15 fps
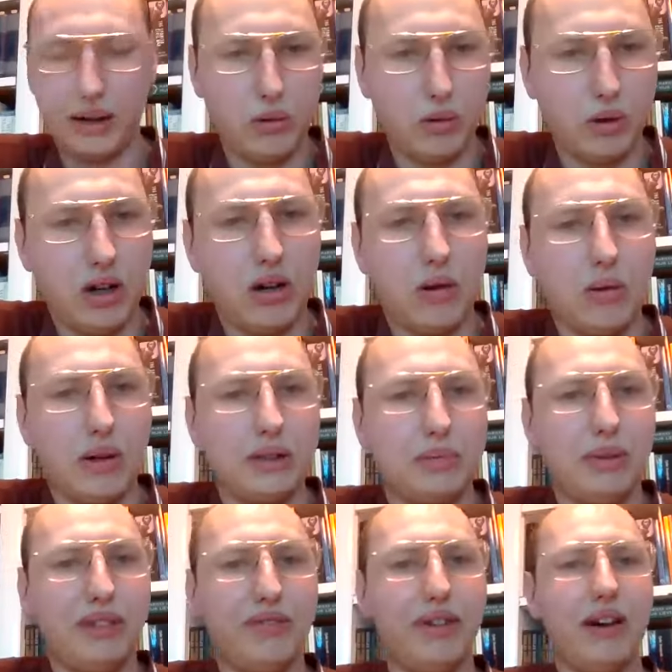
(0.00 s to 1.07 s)
would always
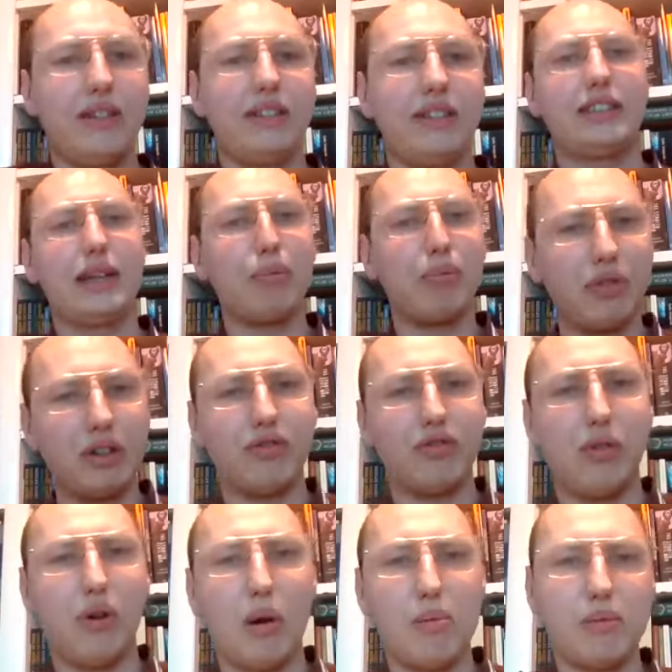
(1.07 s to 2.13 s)
be very separate
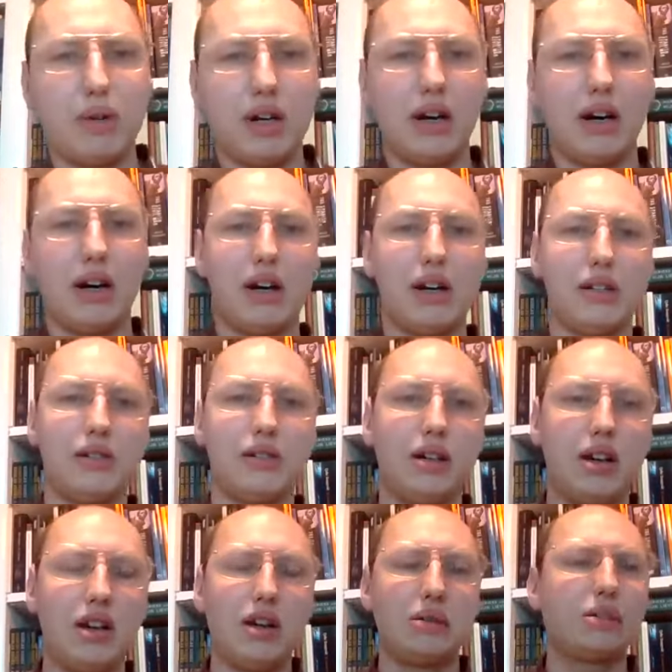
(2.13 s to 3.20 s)
from
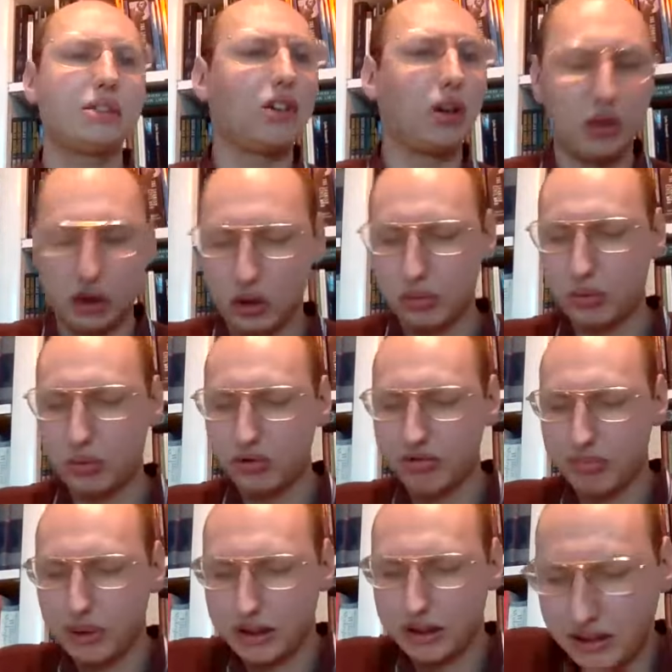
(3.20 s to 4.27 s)
social
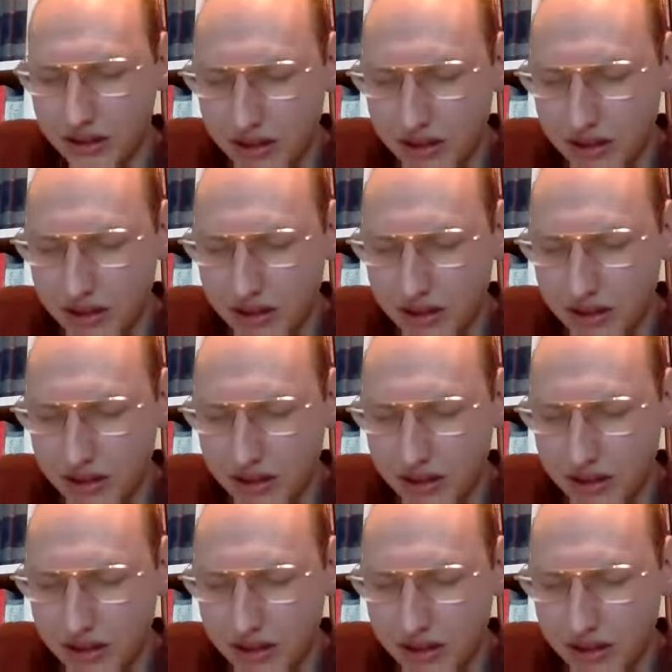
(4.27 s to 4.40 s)
movements.